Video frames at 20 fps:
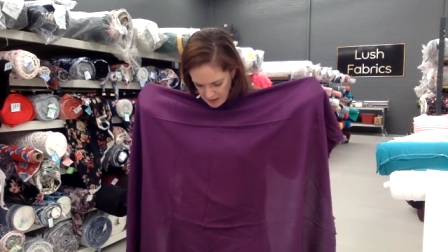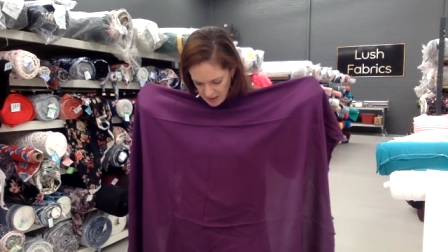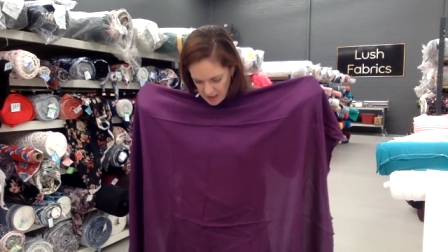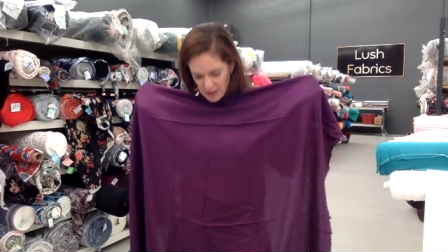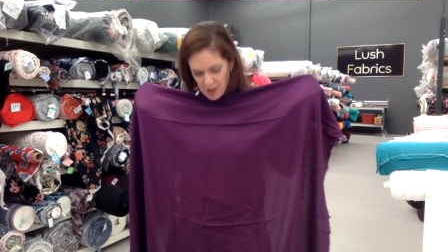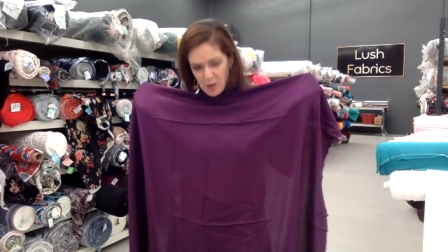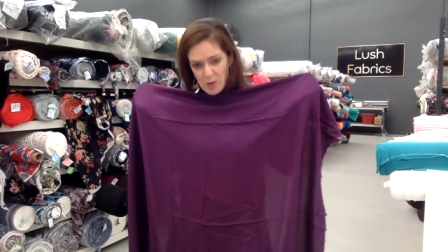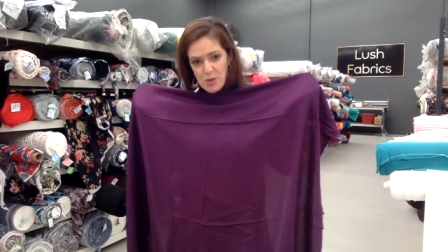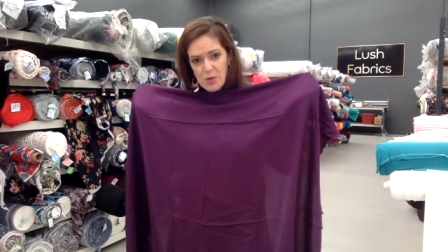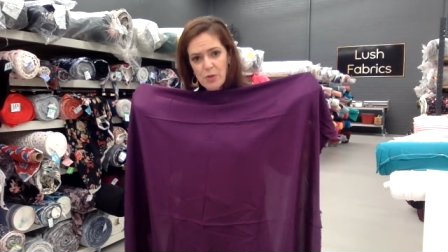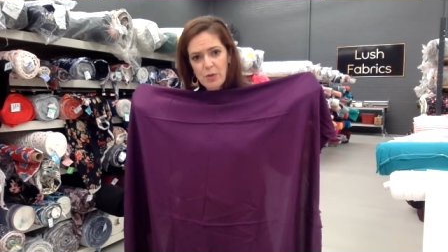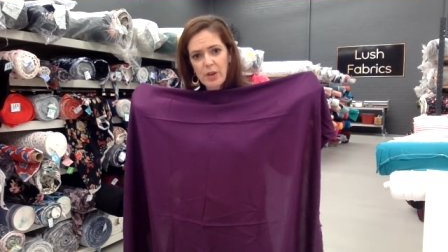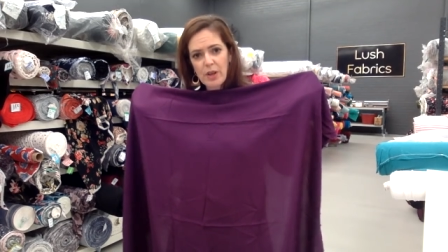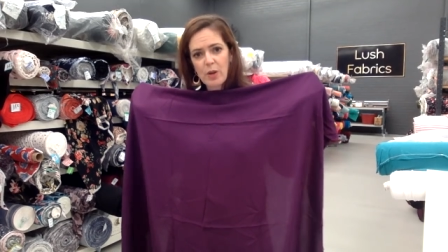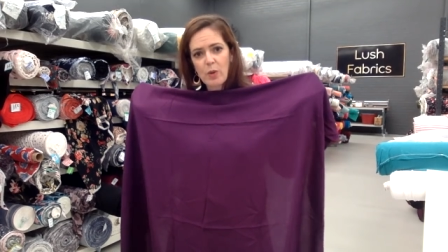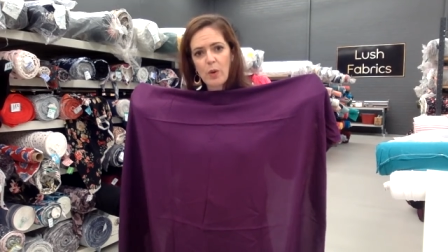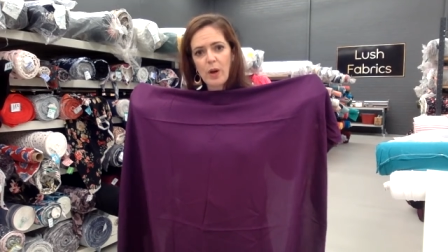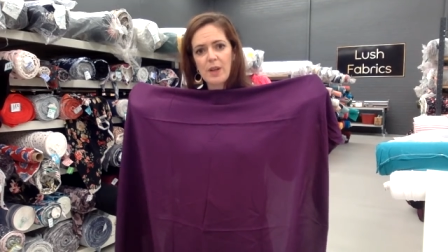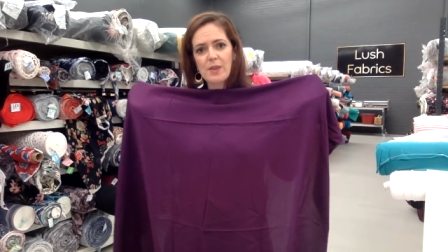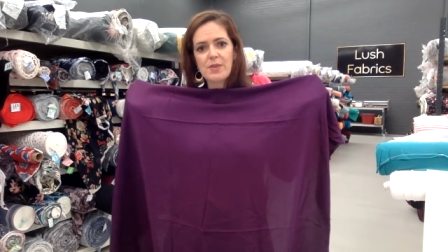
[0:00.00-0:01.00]
I'm not looking
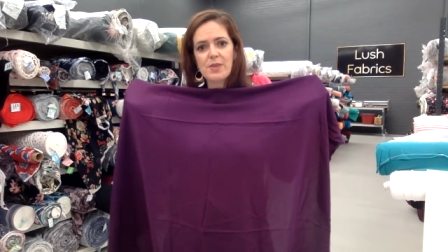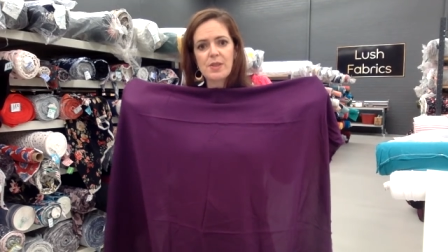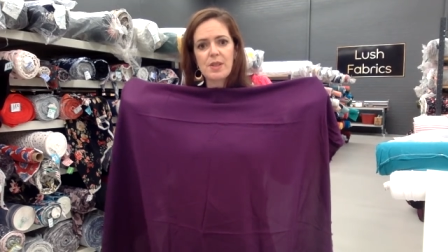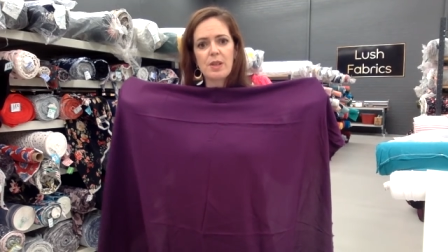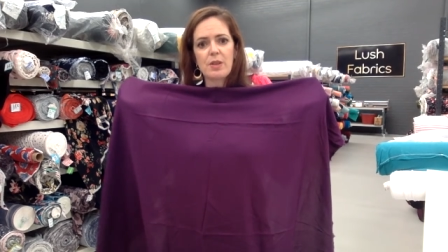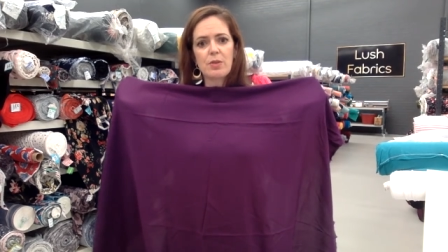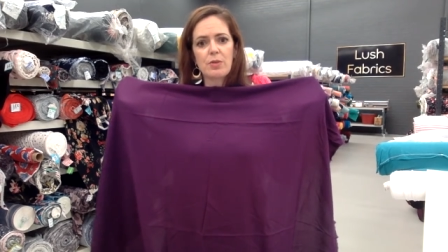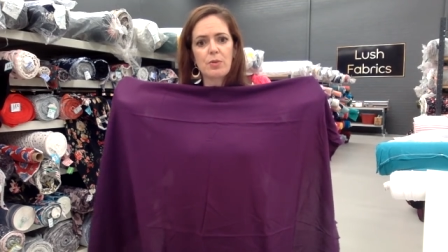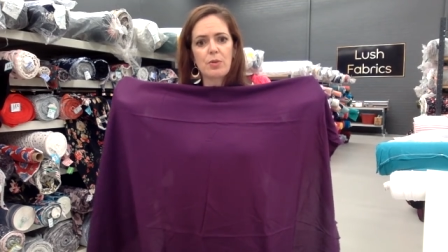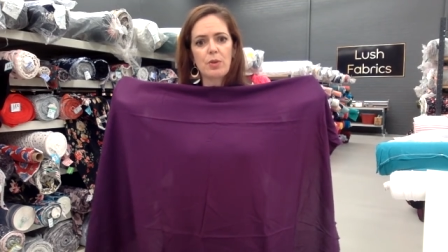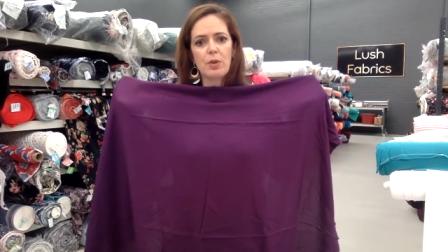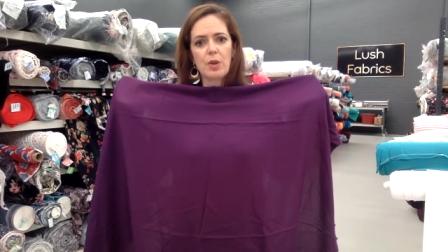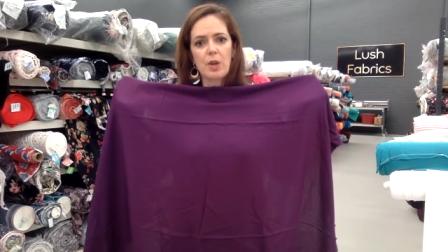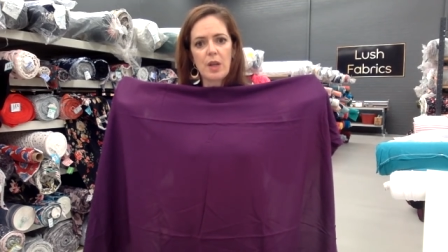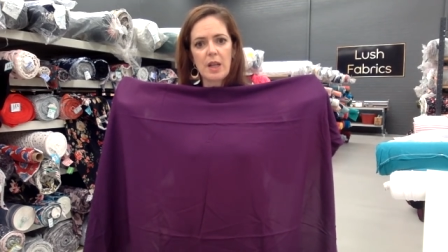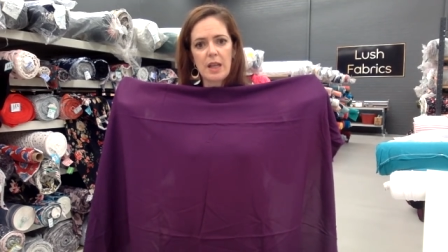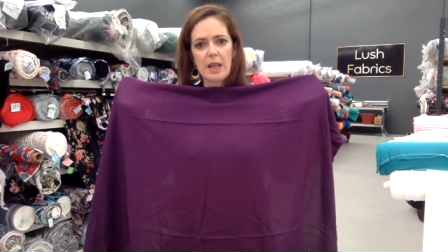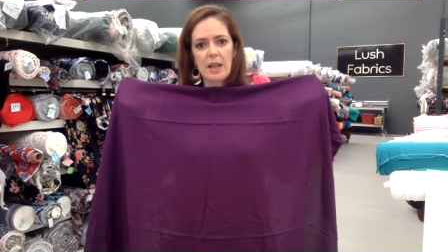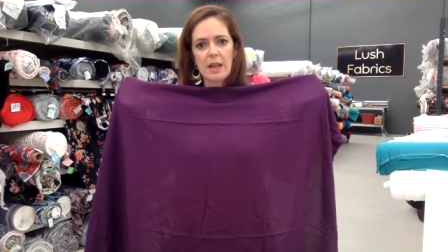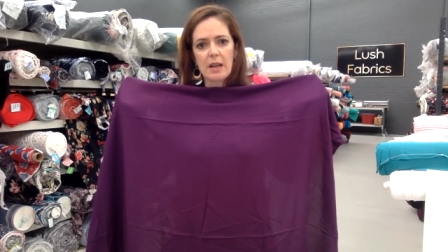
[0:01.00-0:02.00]
quite see-through
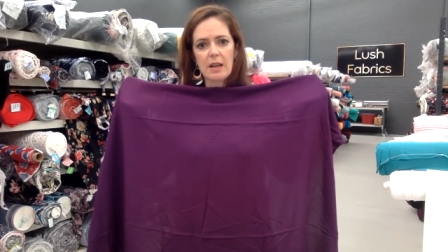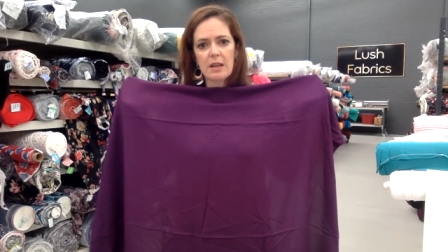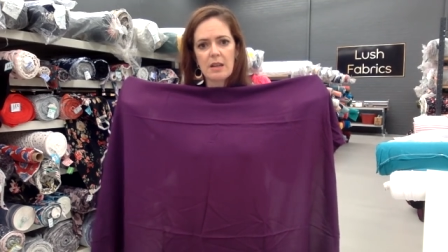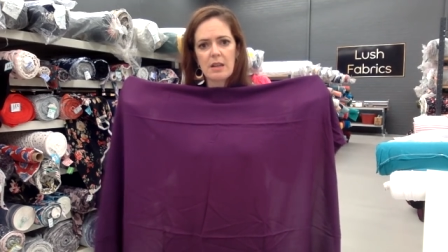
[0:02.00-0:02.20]
here.